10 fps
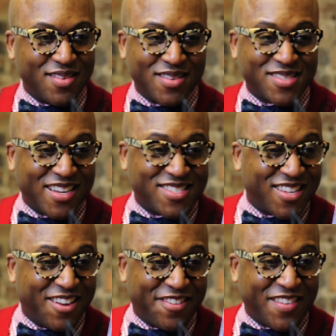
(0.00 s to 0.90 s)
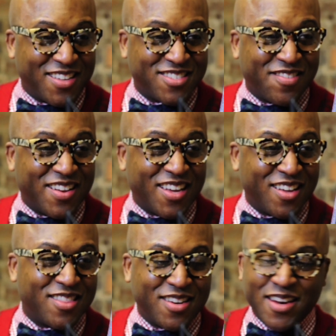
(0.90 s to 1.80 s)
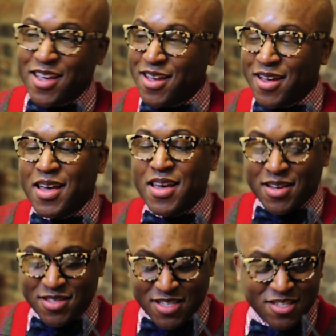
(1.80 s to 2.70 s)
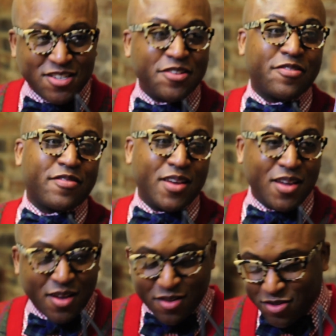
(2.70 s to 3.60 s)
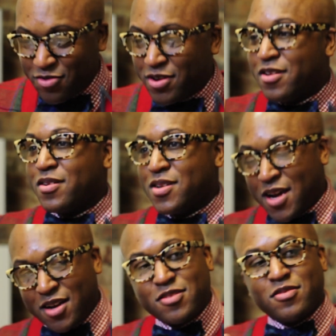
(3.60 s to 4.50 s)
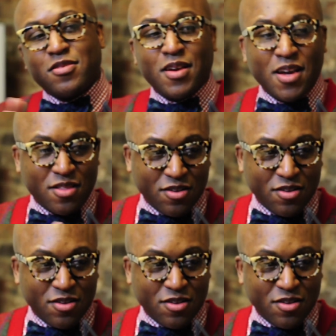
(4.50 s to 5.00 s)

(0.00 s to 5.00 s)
It's not safe. And so at the end of the day, a teaching degree, a lawyer, a doctor,